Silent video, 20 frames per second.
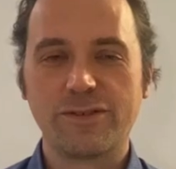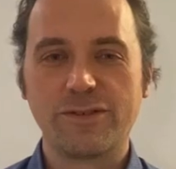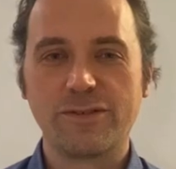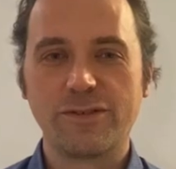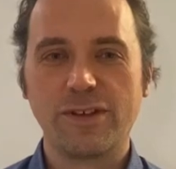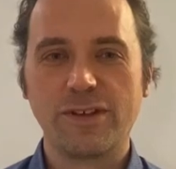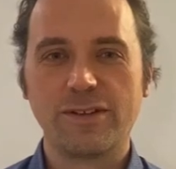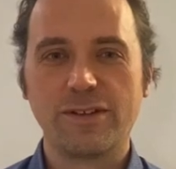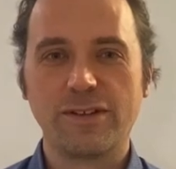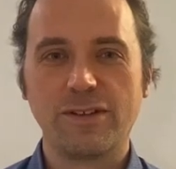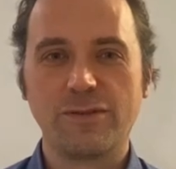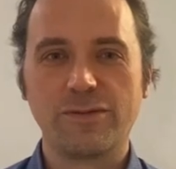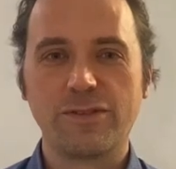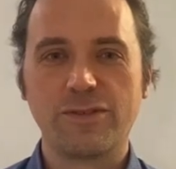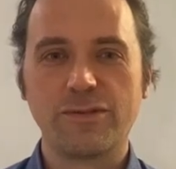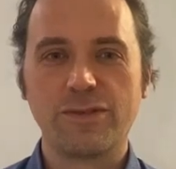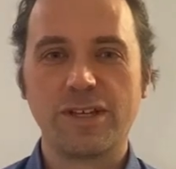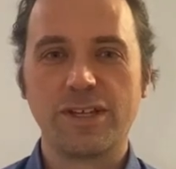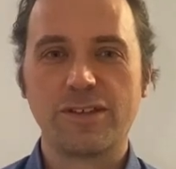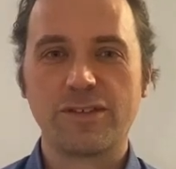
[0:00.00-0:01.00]

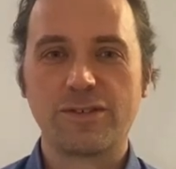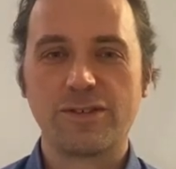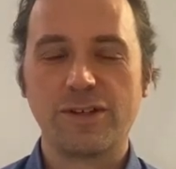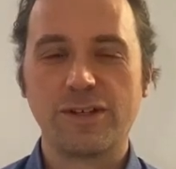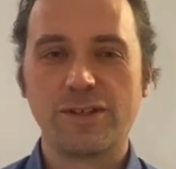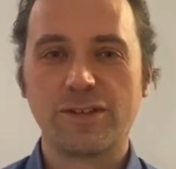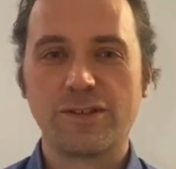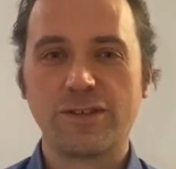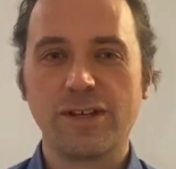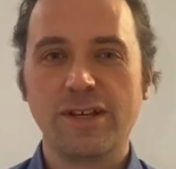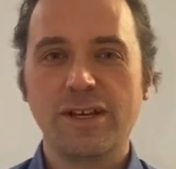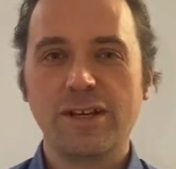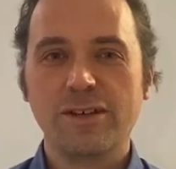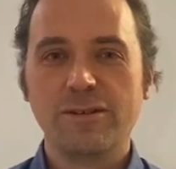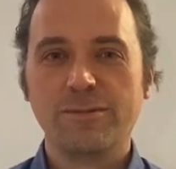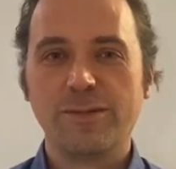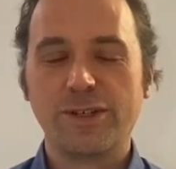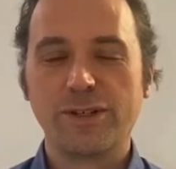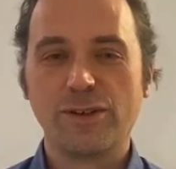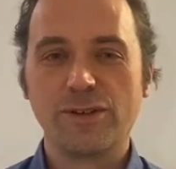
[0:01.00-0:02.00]
of the research,
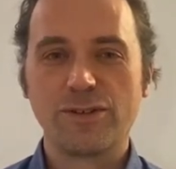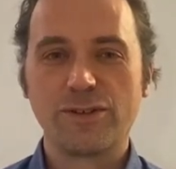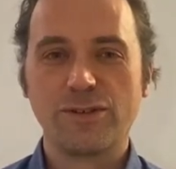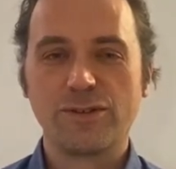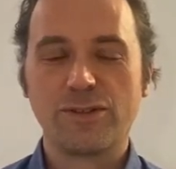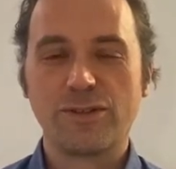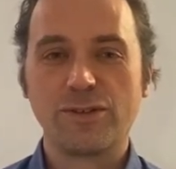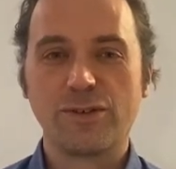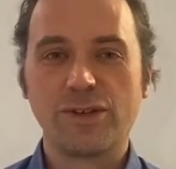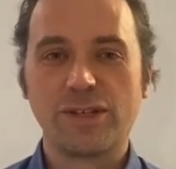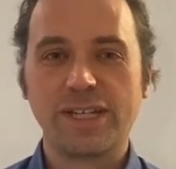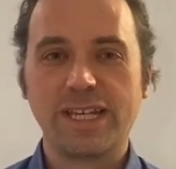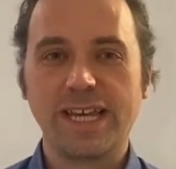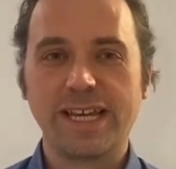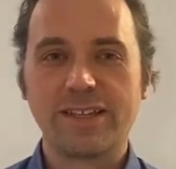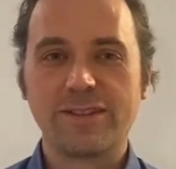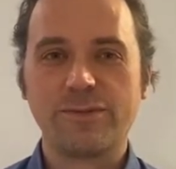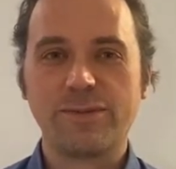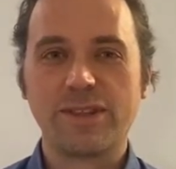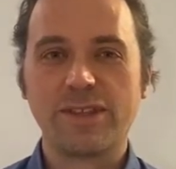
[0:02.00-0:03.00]
but also to
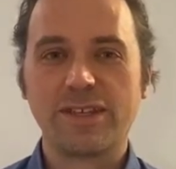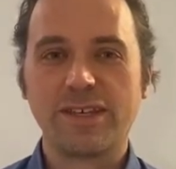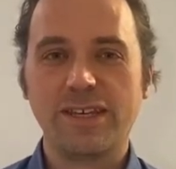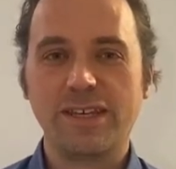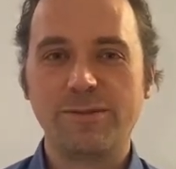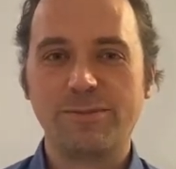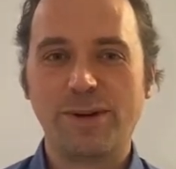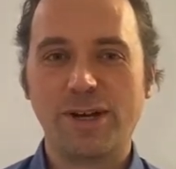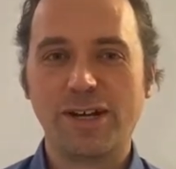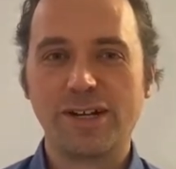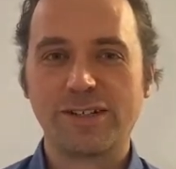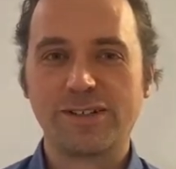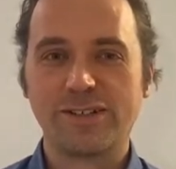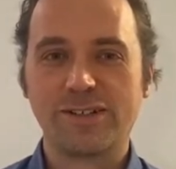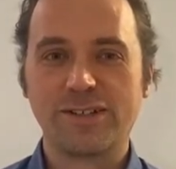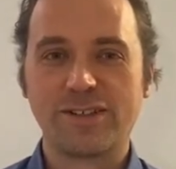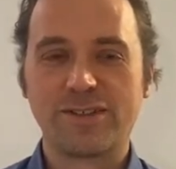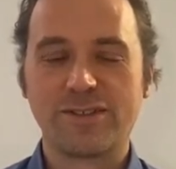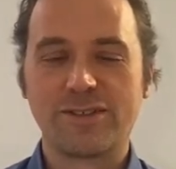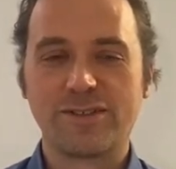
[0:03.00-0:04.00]
connect with key
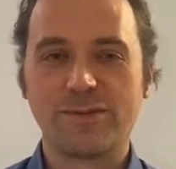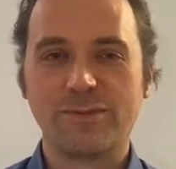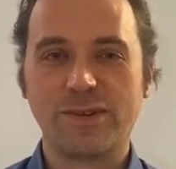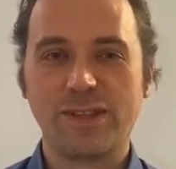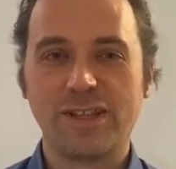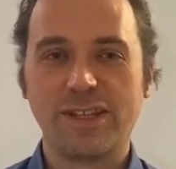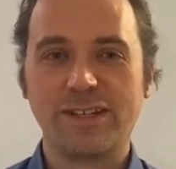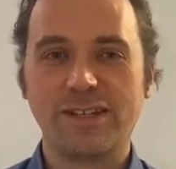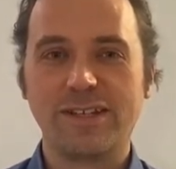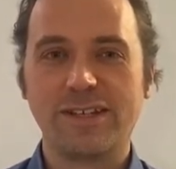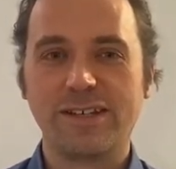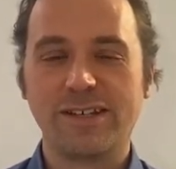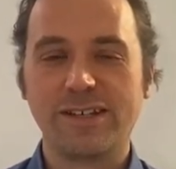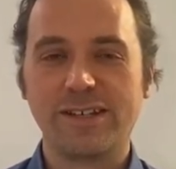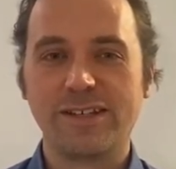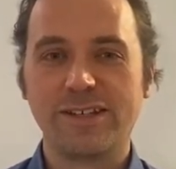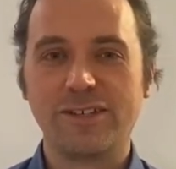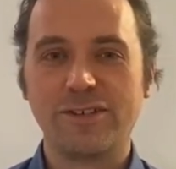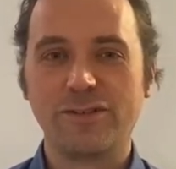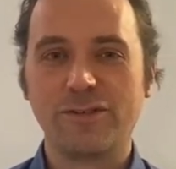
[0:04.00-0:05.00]
partners within
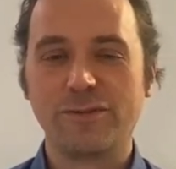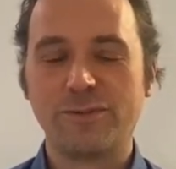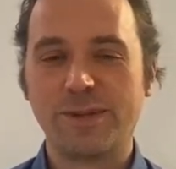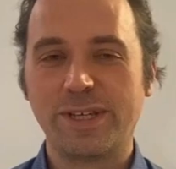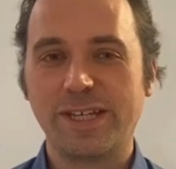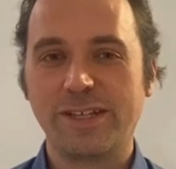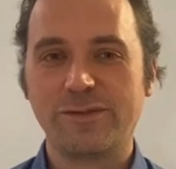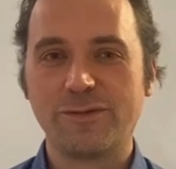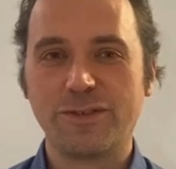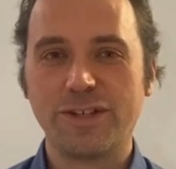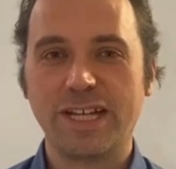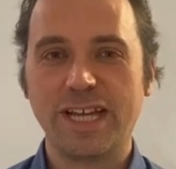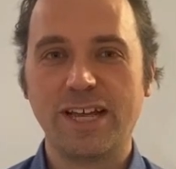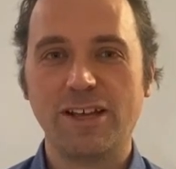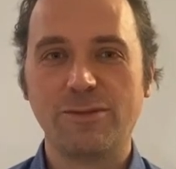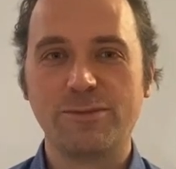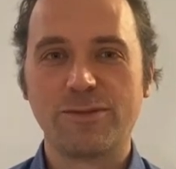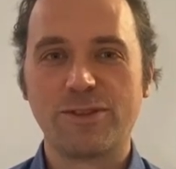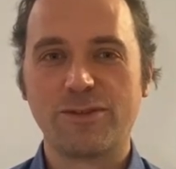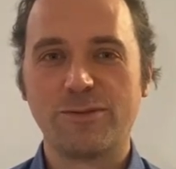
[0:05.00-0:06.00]
the European
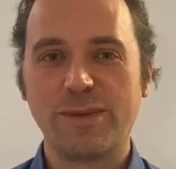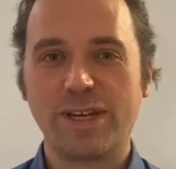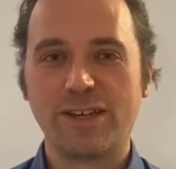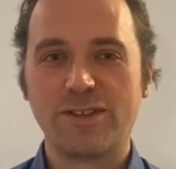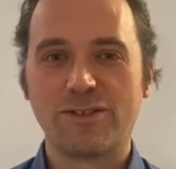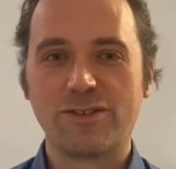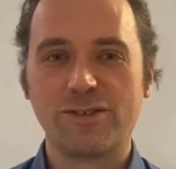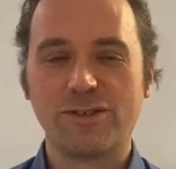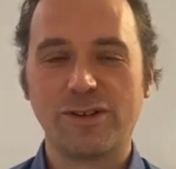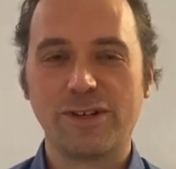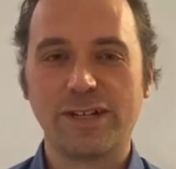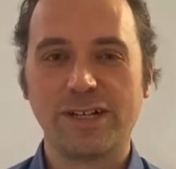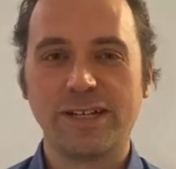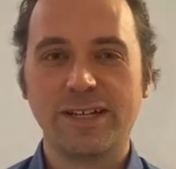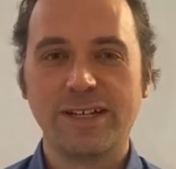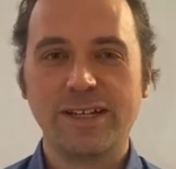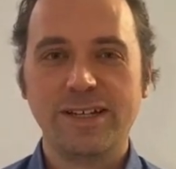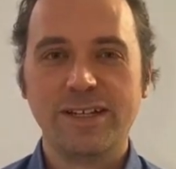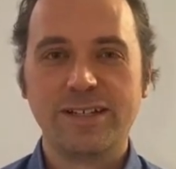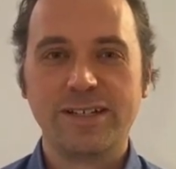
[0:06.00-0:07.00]
realm to make
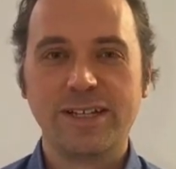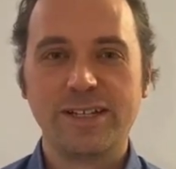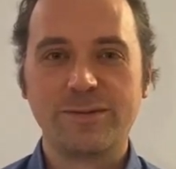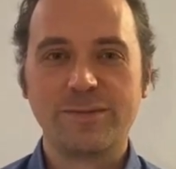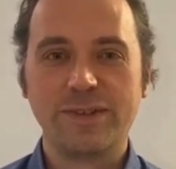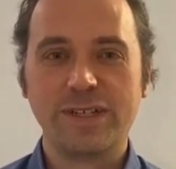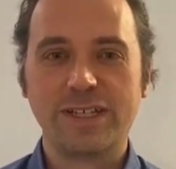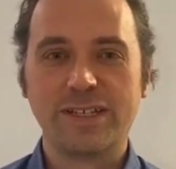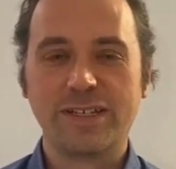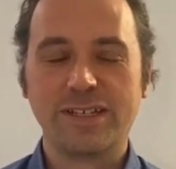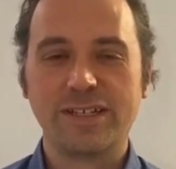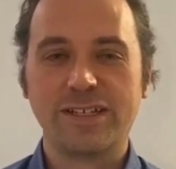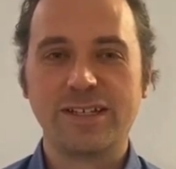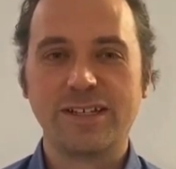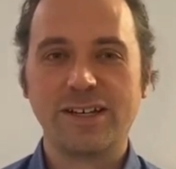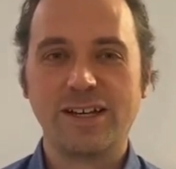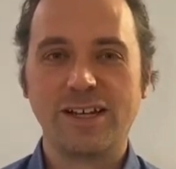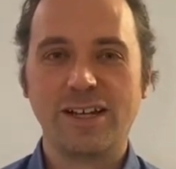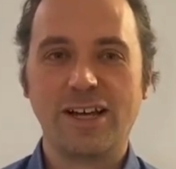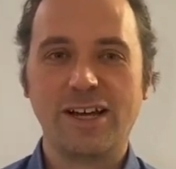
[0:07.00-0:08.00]
sure that we
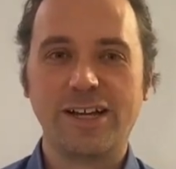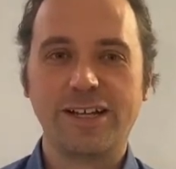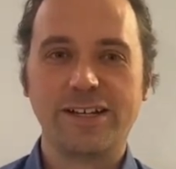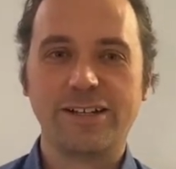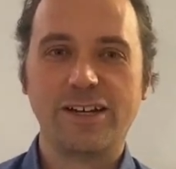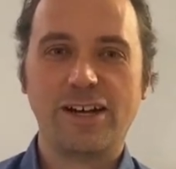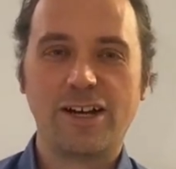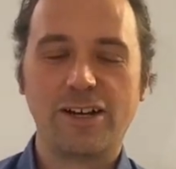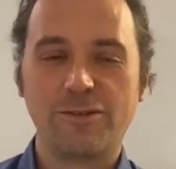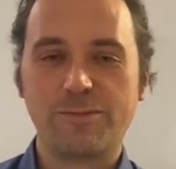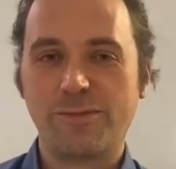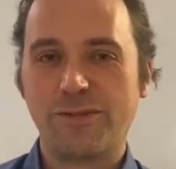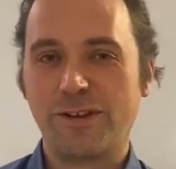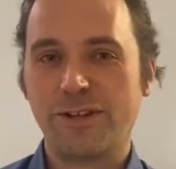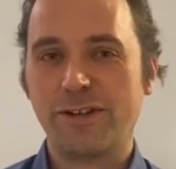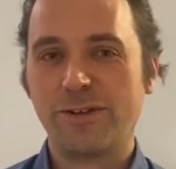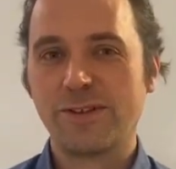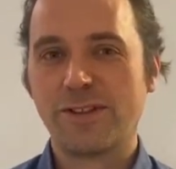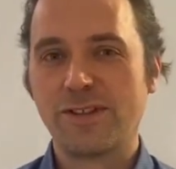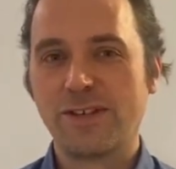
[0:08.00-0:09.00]
can align our
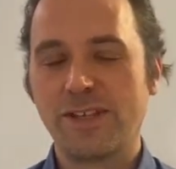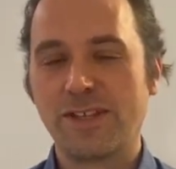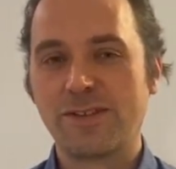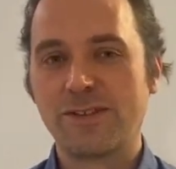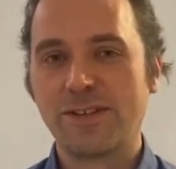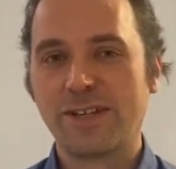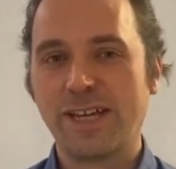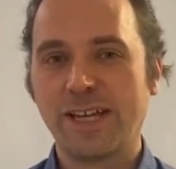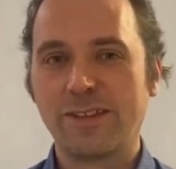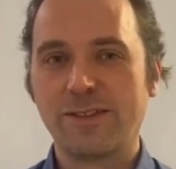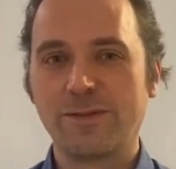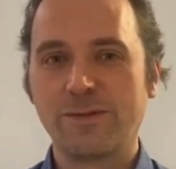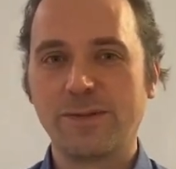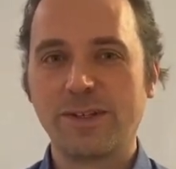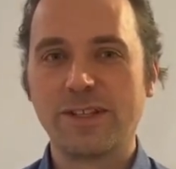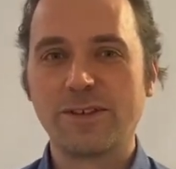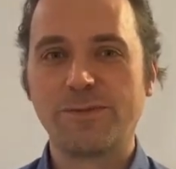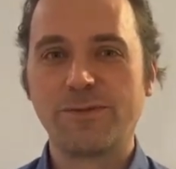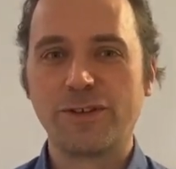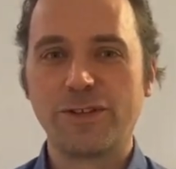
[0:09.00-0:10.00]
priorities together
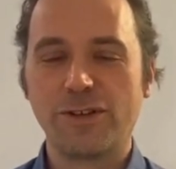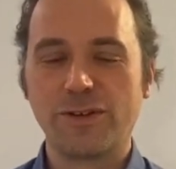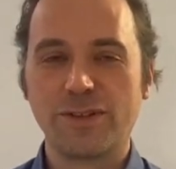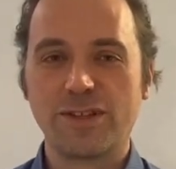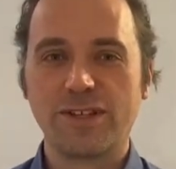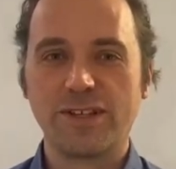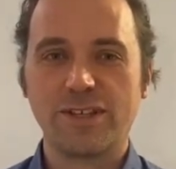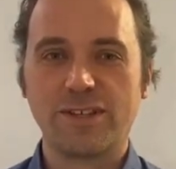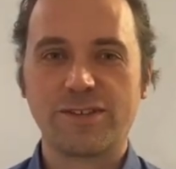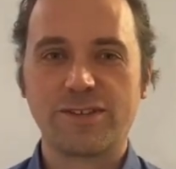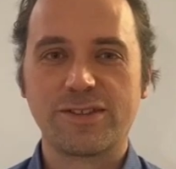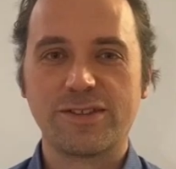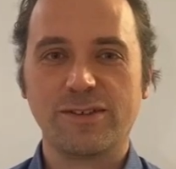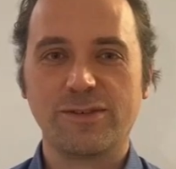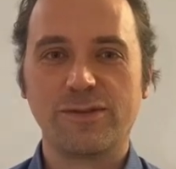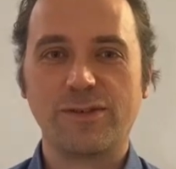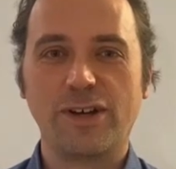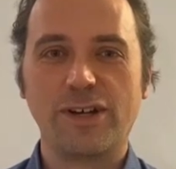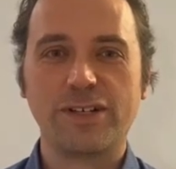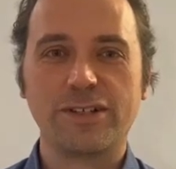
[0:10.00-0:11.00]
with the priorities
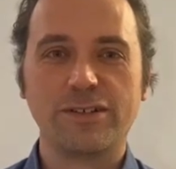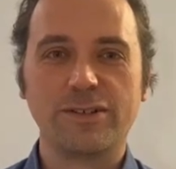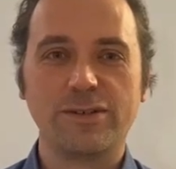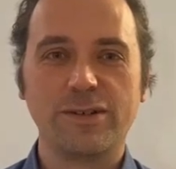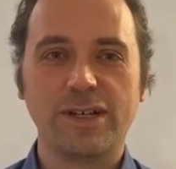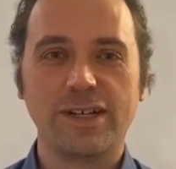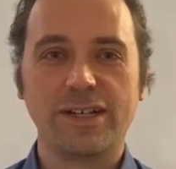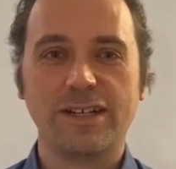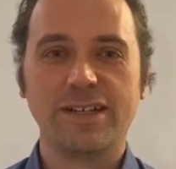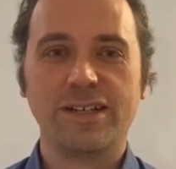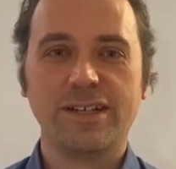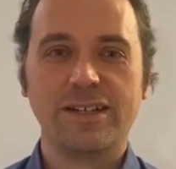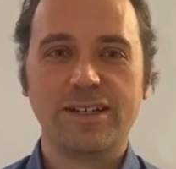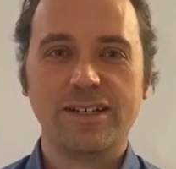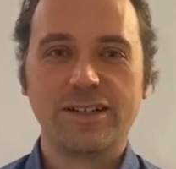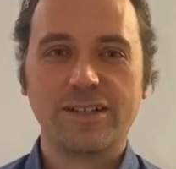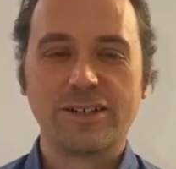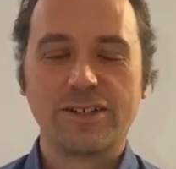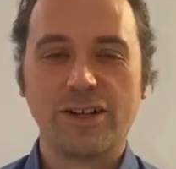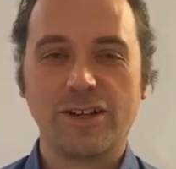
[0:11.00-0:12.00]
of other
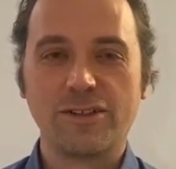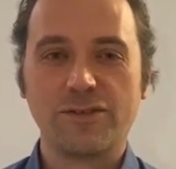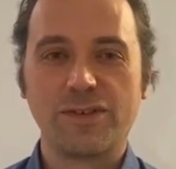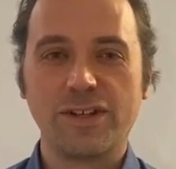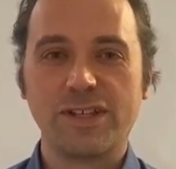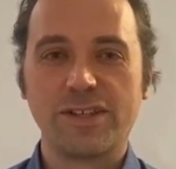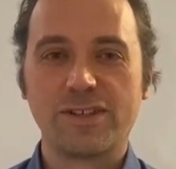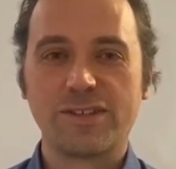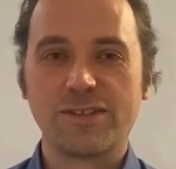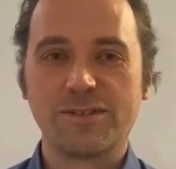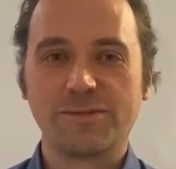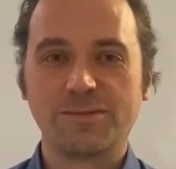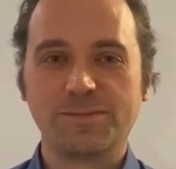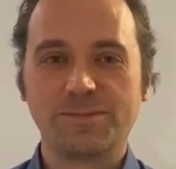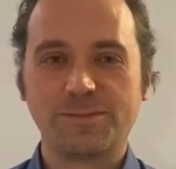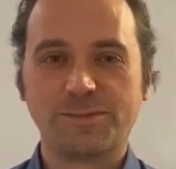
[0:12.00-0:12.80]
countries.